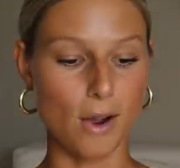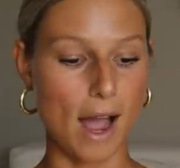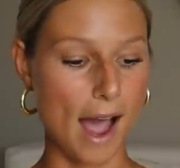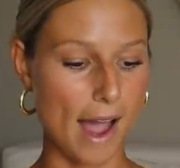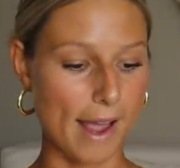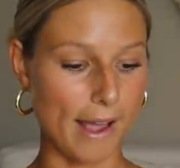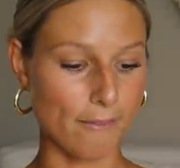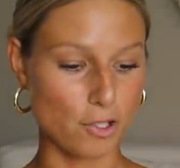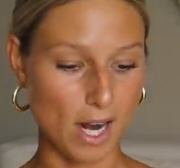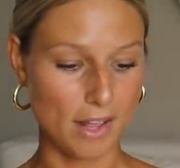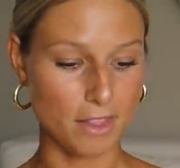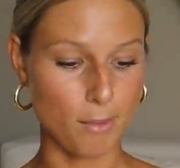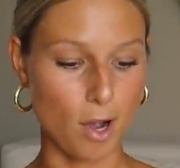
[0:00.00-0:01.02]
I have
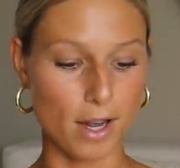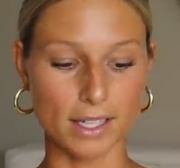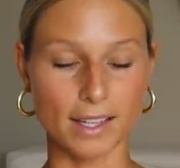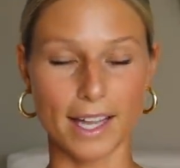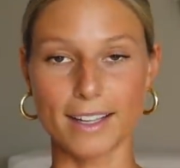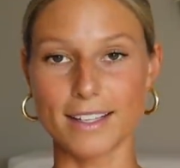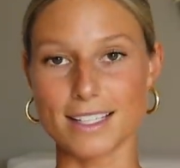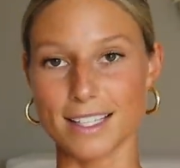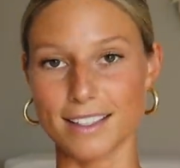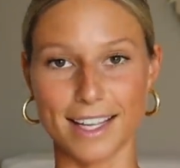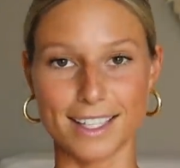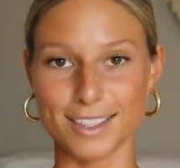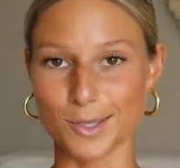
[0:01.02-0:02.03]
tried them on and like did
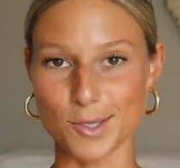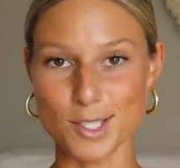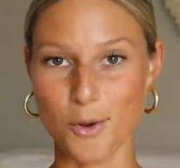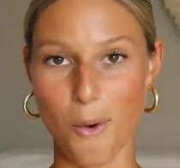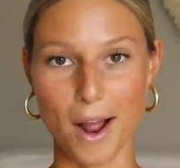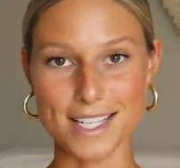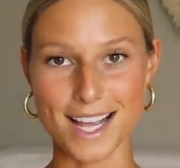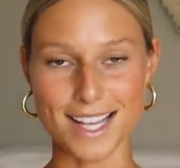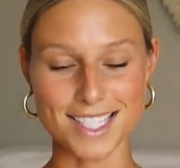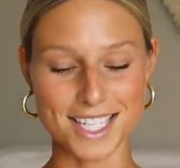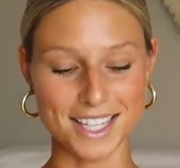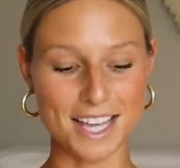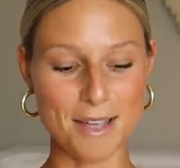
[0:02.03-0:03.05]
like a little squat
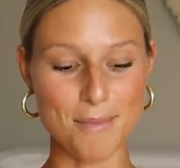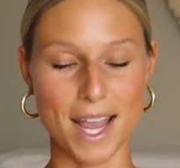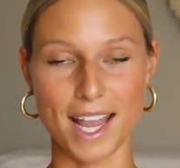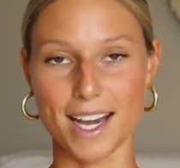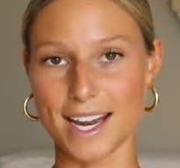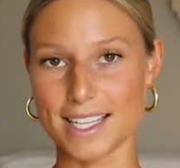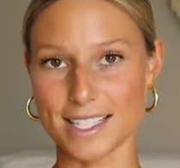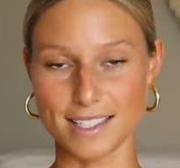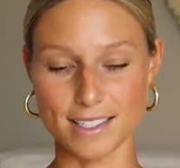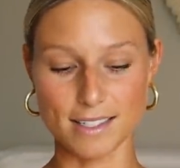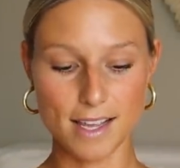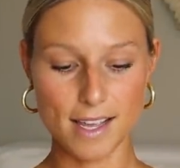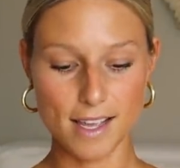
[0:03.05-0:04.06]
test in them and I
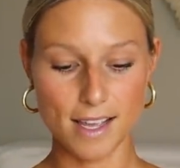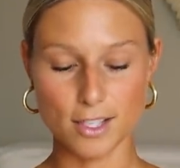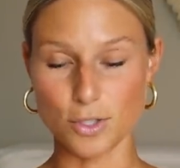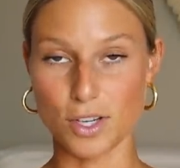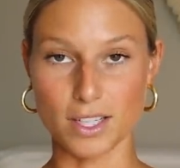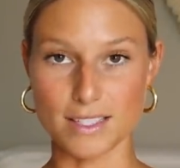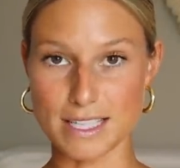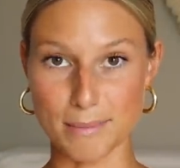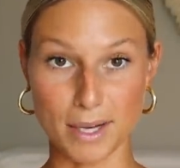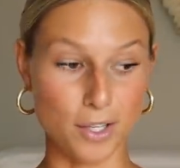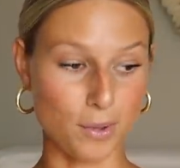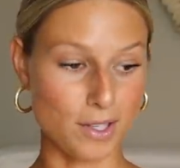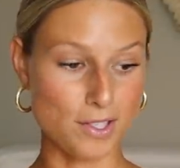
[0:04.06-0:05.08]
didn't, you couldn't see my
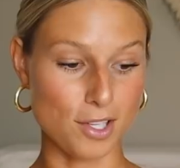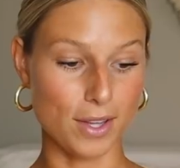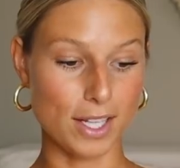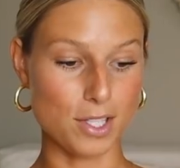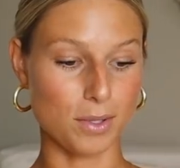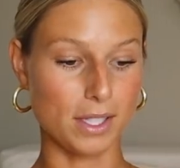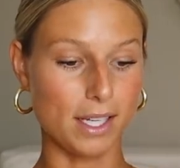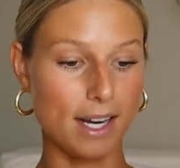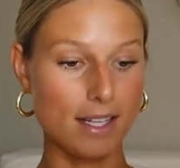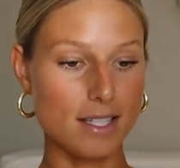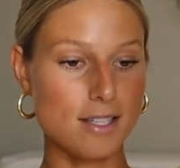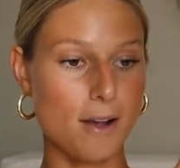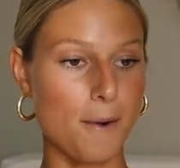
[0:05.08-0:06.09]
underwear, so that's really
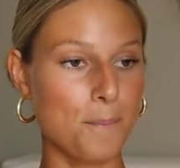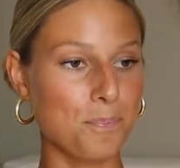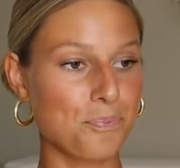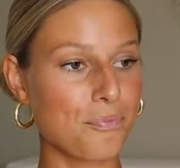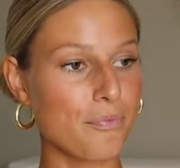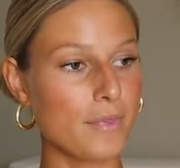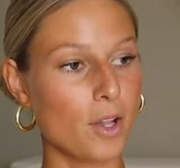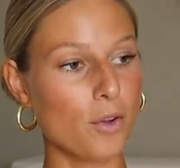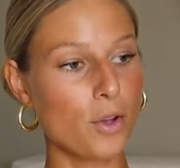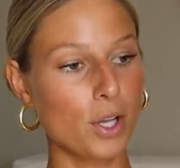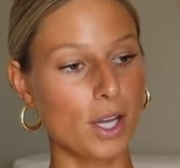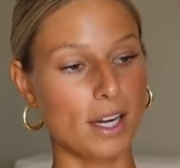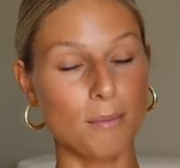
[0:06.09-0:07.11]
nice. So
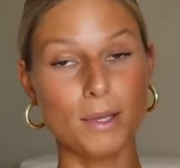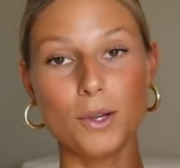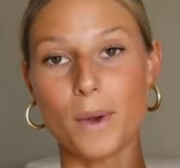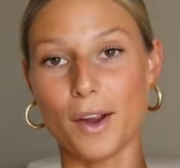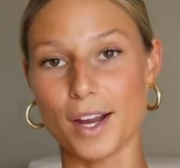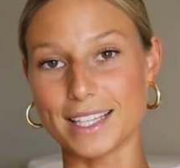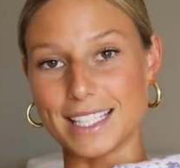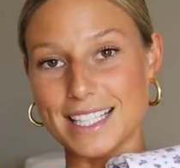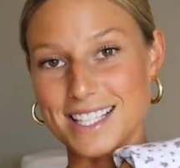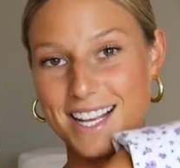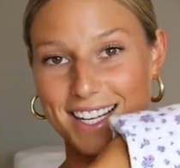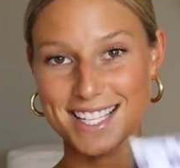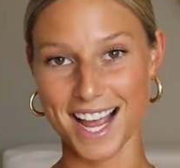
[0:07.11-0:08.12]
gonna be wearing
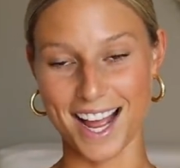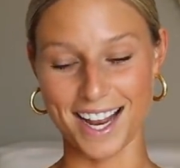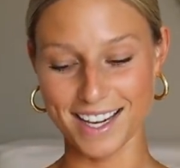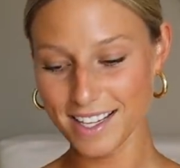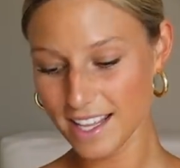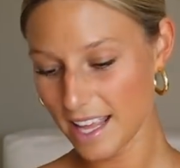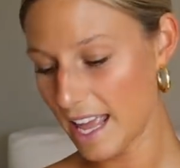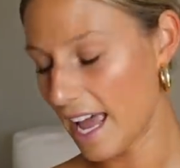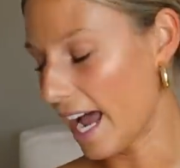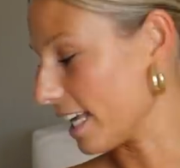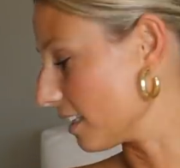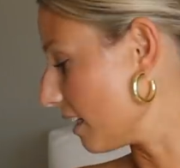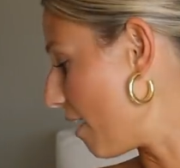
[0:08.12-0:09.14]
these a ton.
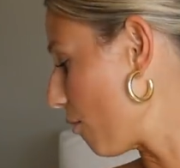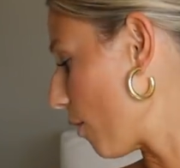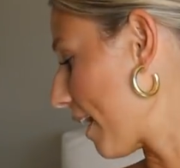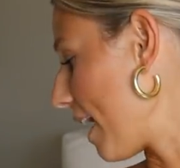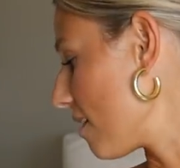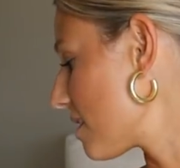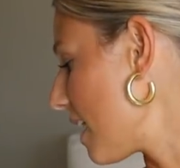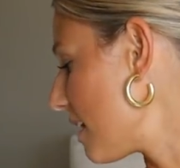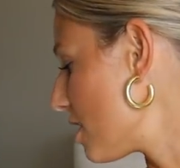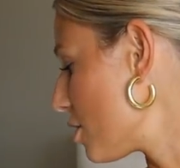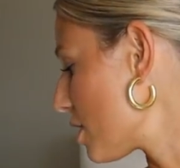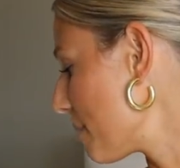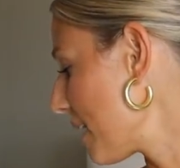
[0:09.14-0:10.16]
I love workout sets.
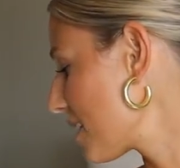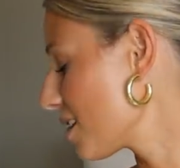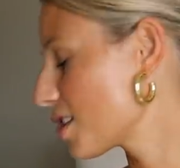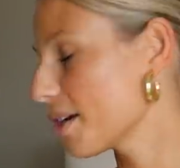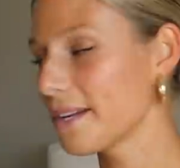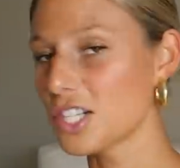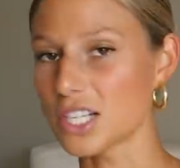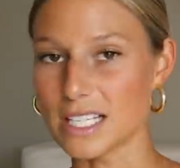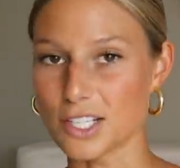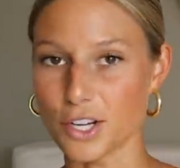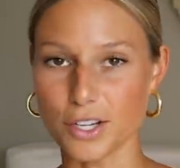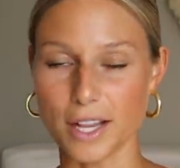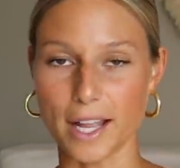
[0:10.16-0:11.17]
It just makes it so much
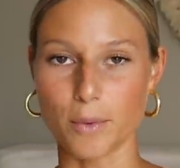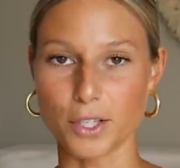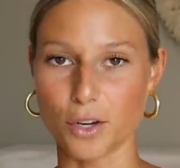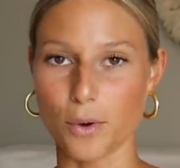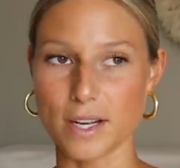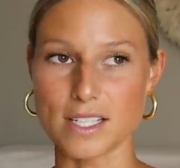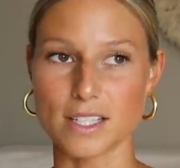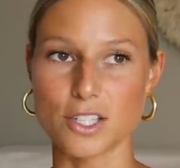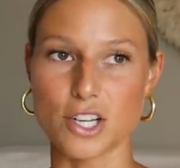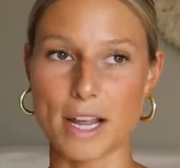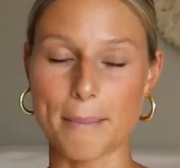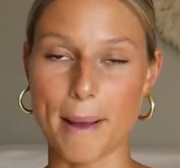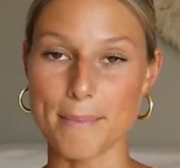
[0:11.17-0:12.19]
easier like when you're going to the
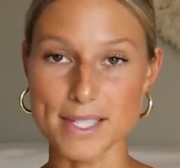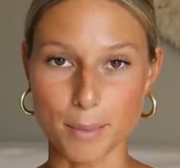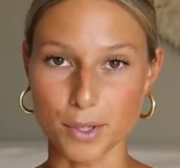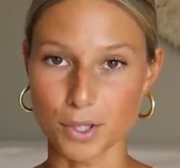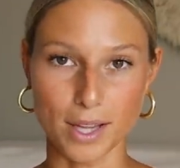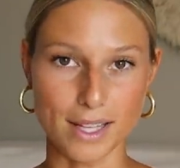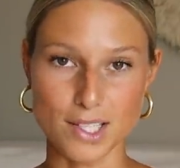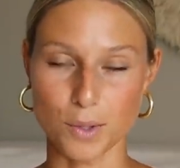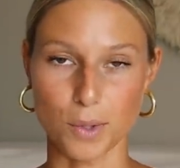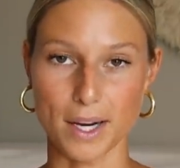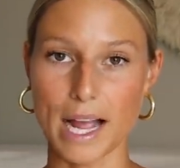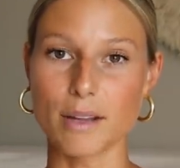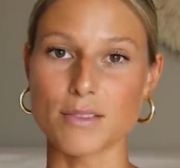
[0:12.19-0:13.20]
gym. I'm someone who likes to
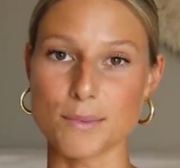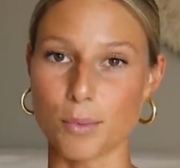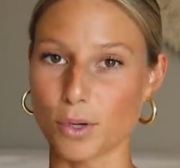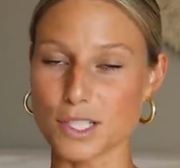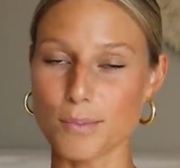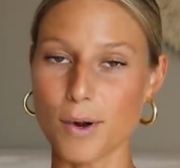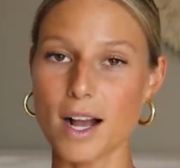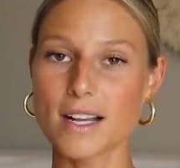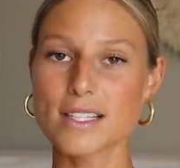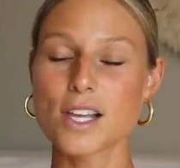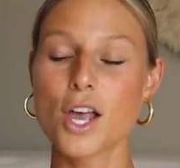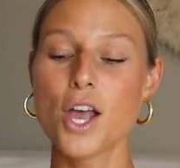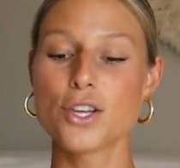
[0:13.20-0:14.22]
work out in sports
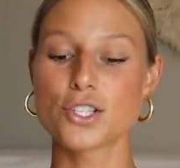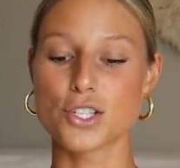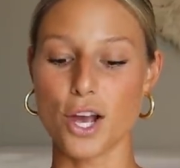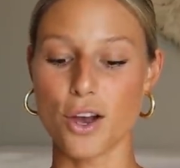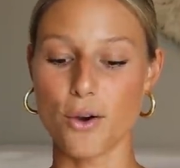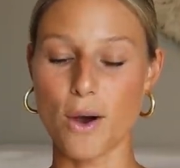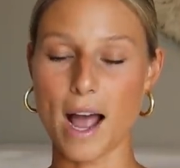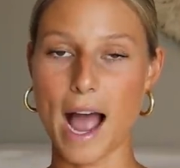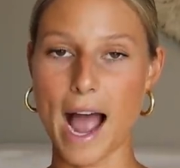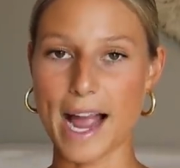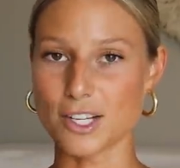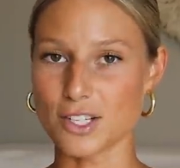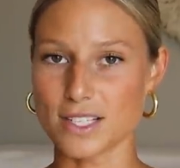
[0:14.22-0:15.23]
bras. So
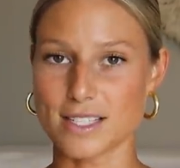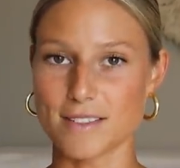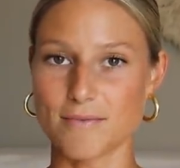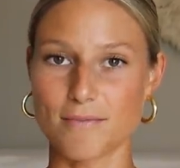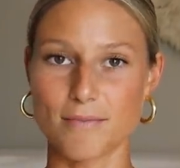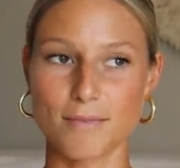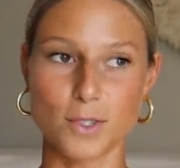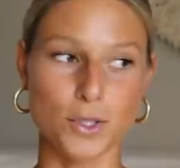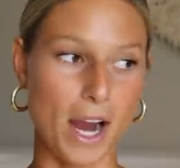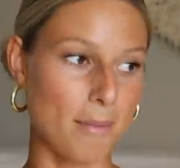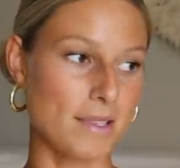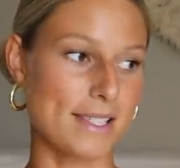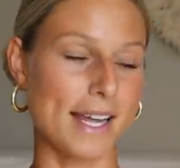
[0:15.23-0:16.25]
I just
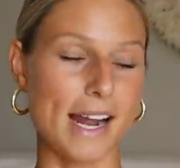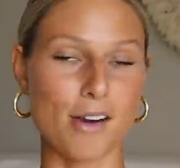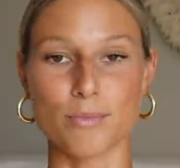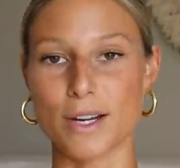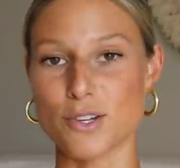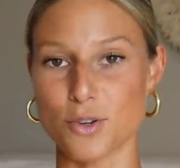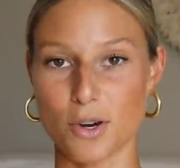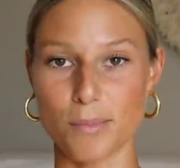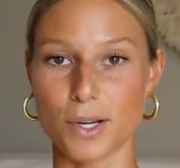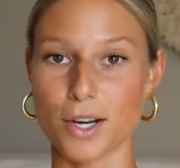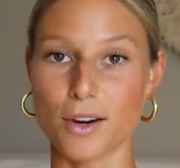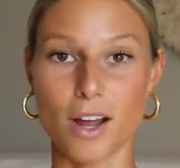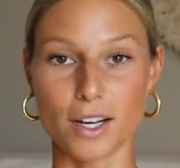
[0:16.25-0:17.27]
grab a set out of my drawer,
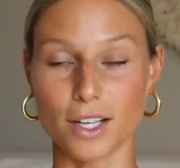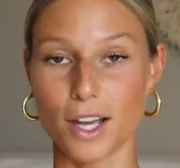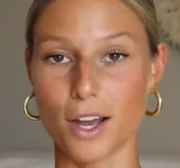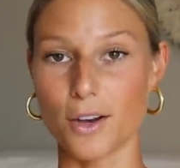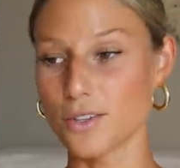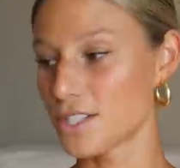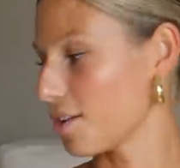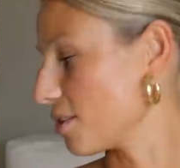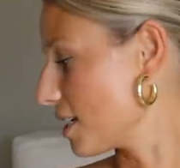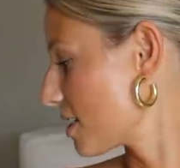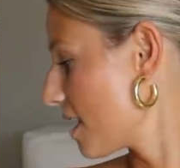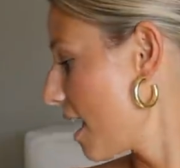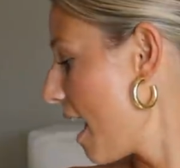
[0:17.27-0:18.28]
put it on and go. So
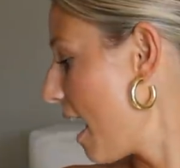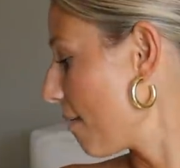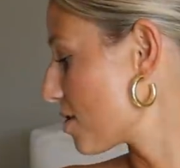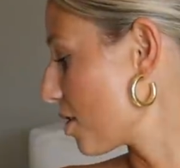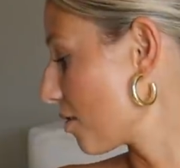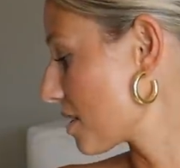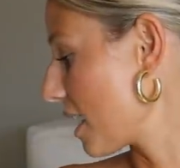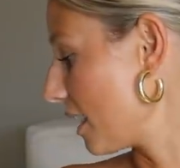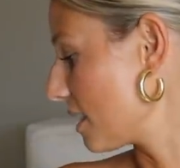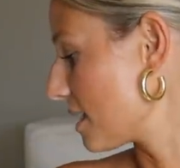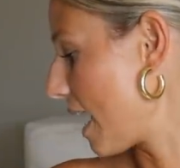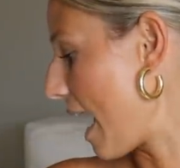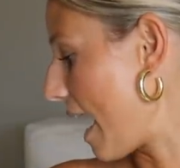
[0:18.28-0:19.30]
these I'm so
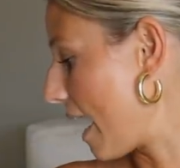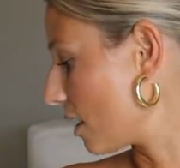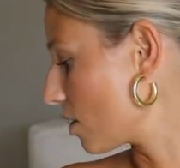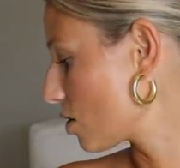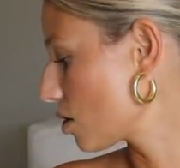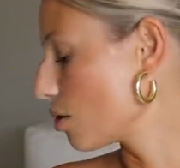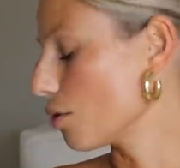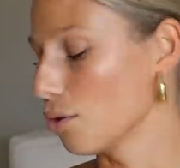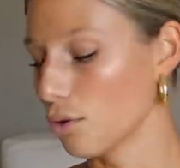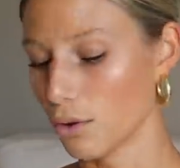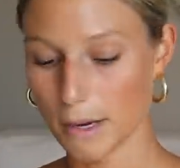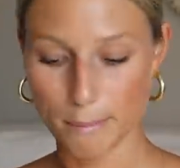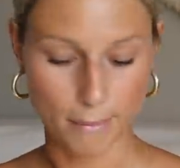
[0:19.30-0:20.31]
excited to add
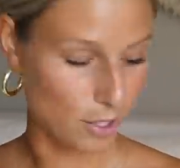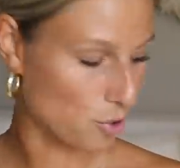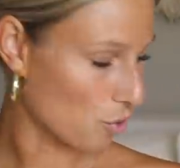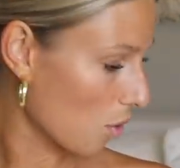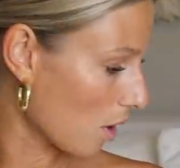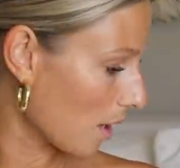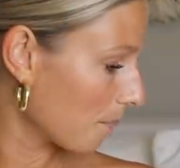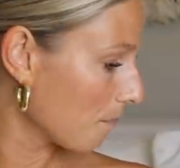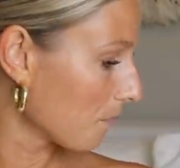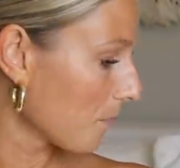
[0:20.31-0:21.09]
to my drawer.